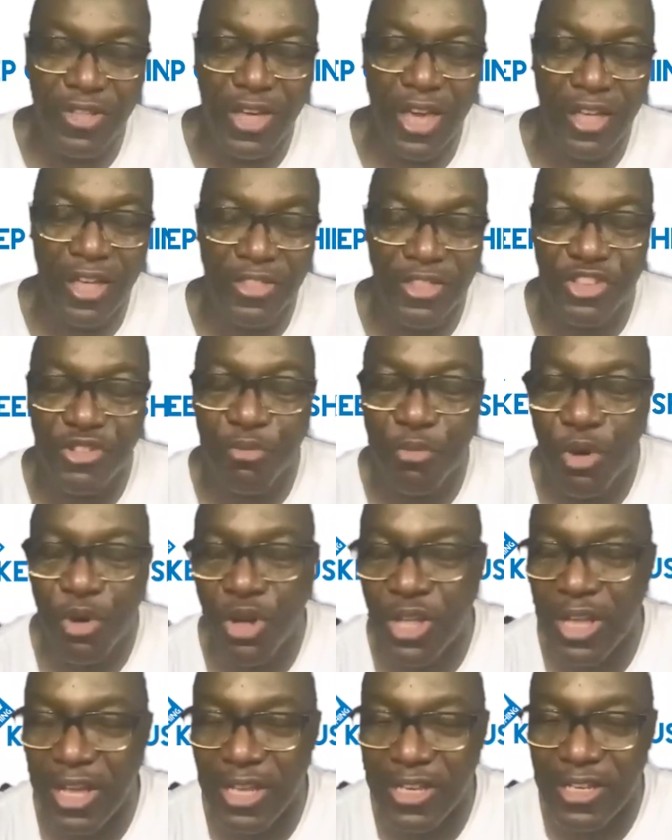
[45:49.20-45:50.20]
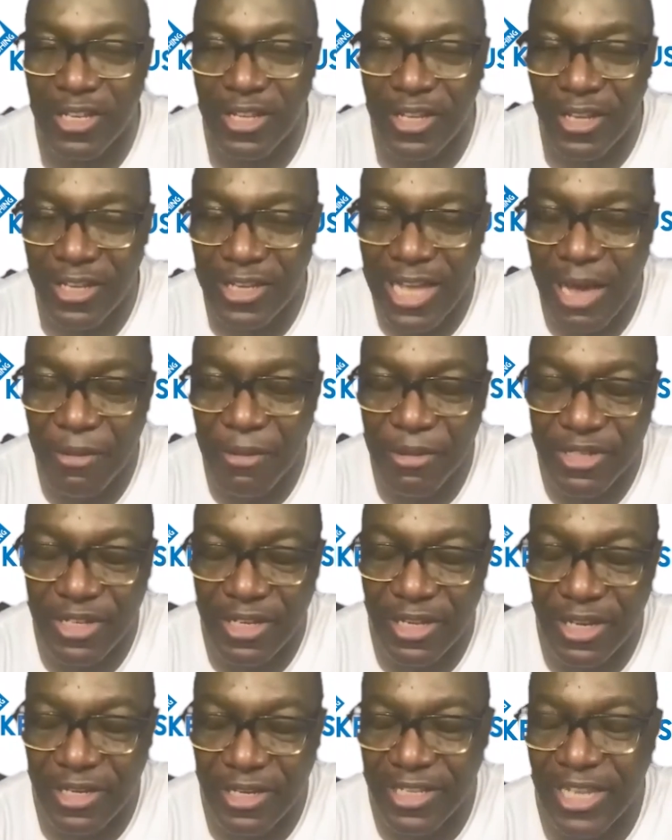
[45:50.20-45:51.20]
this book on
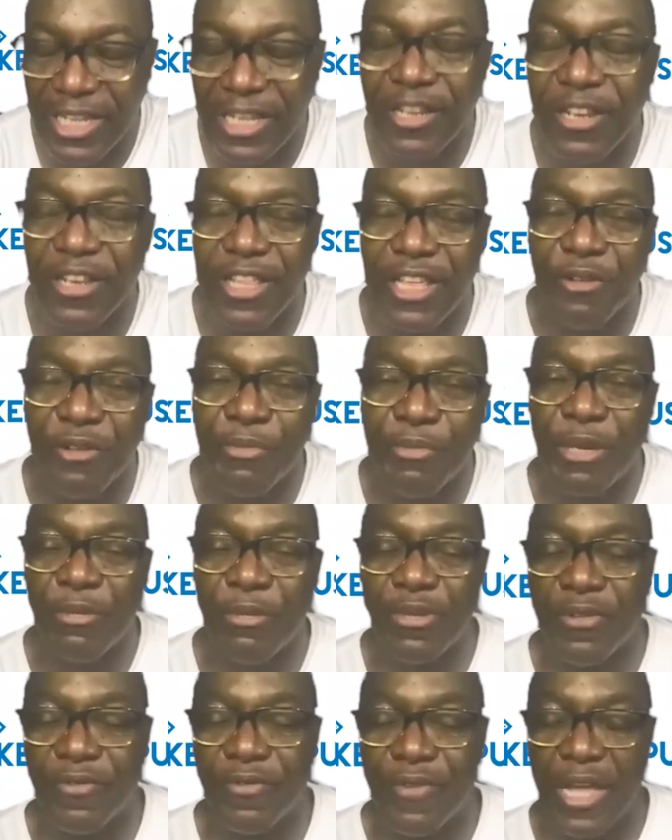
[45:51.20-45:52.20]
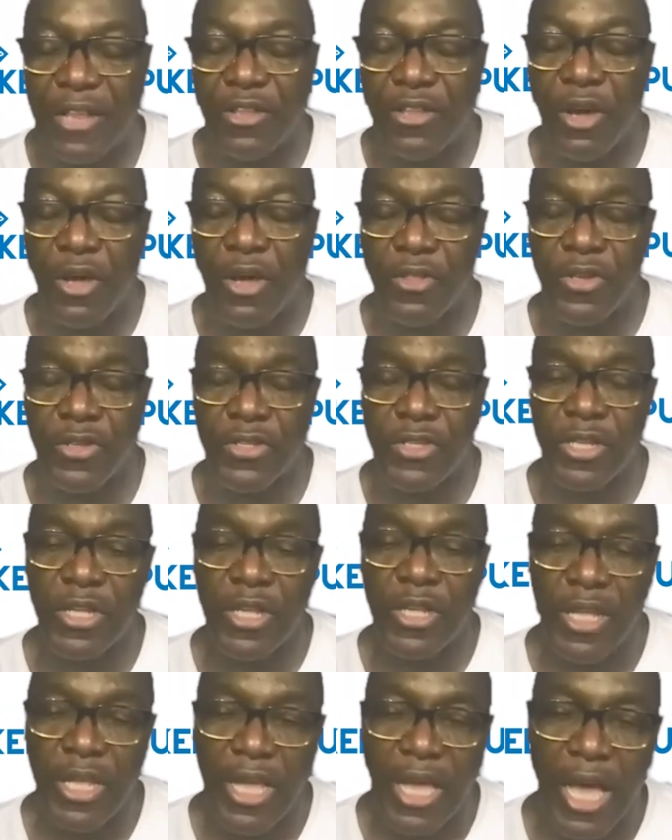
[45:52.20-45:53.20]
Amazon and Kindle, they'll be able to find the others.
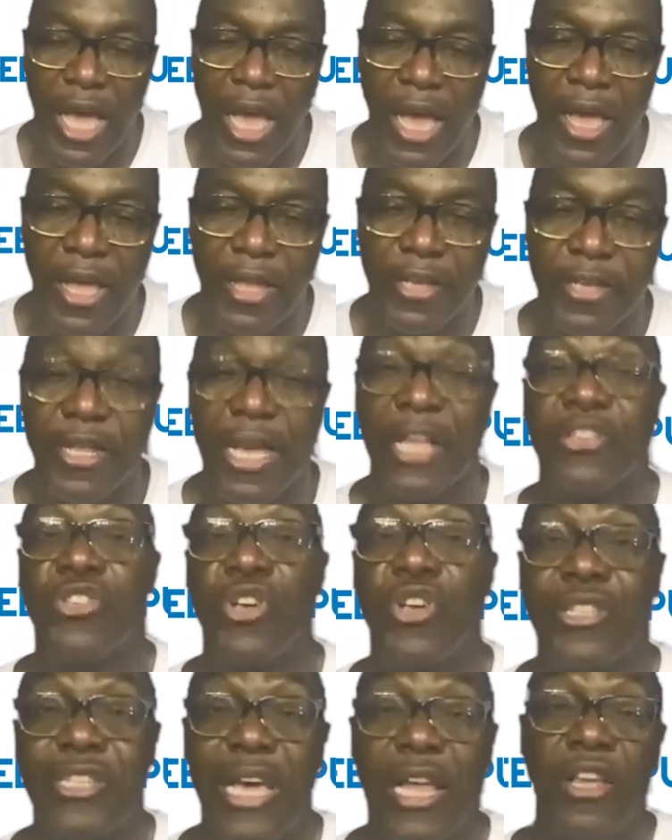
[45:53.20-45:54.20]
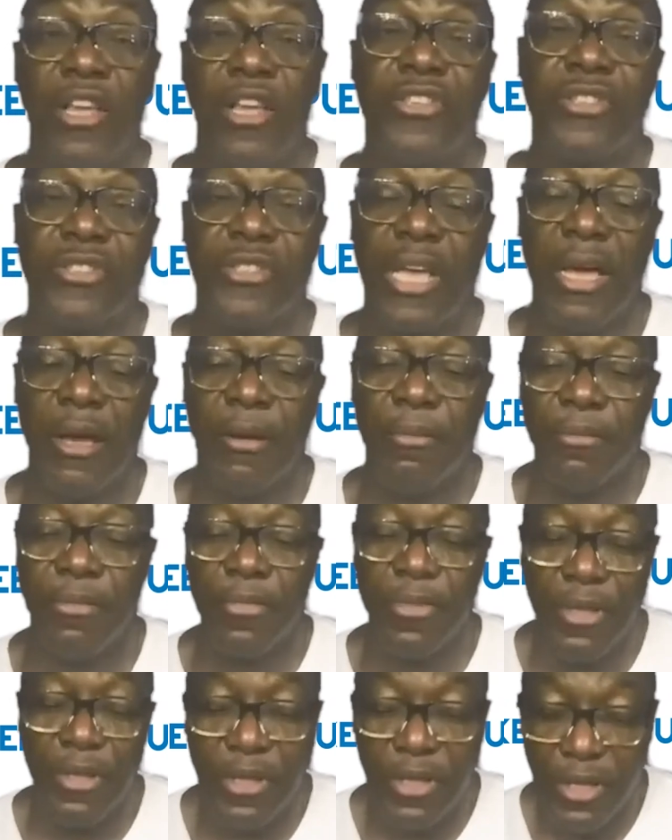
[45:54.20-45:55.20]
And so tell us
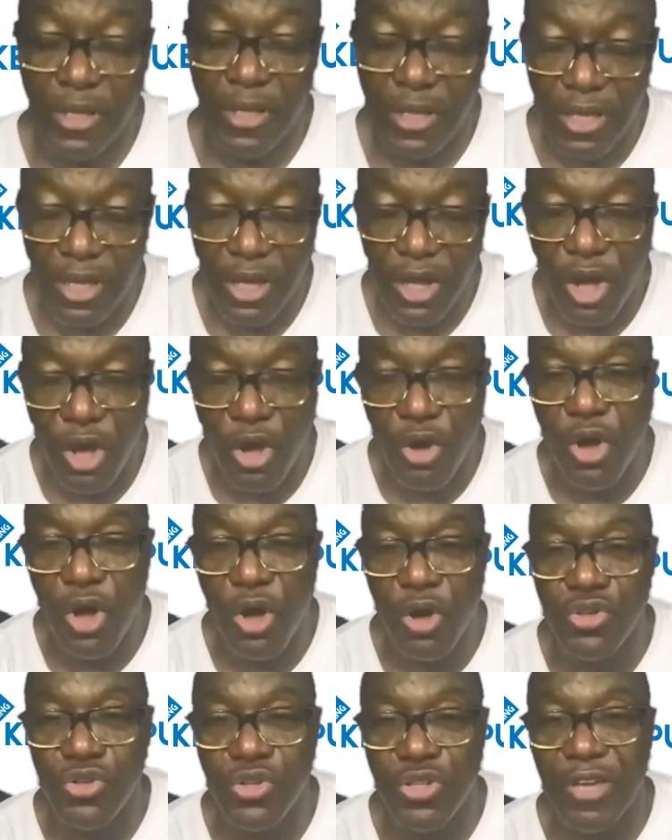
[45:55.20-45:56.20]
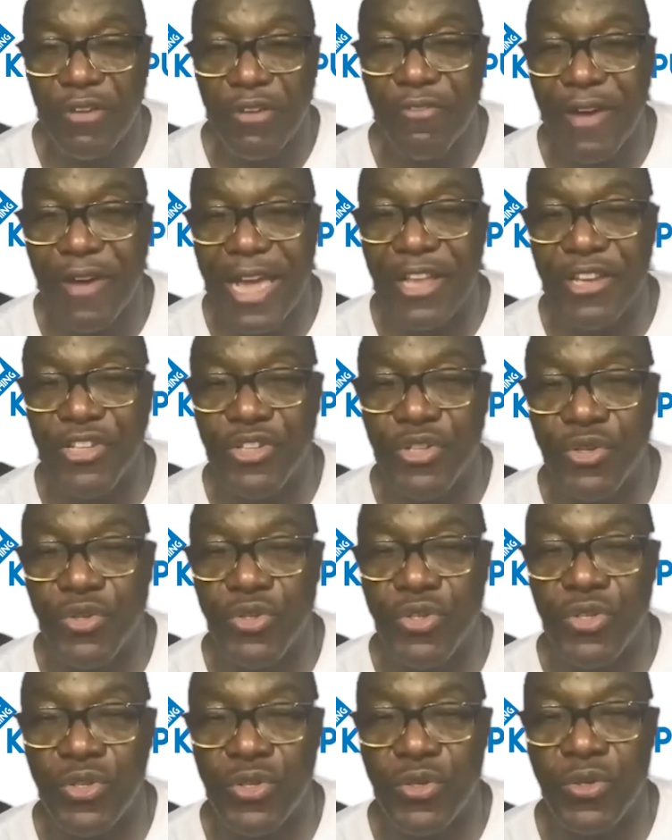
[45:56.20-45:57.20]
how do they find you
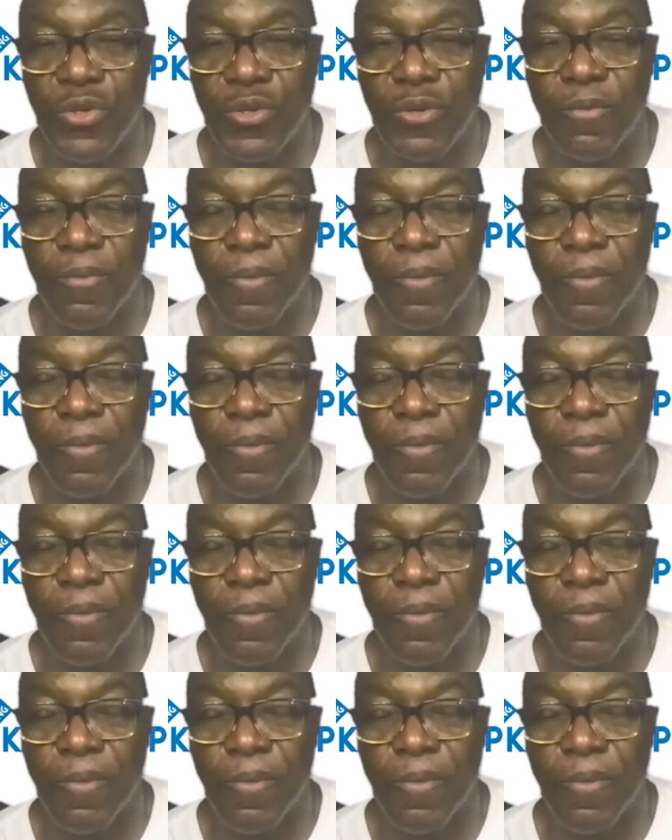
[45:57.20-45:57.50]
to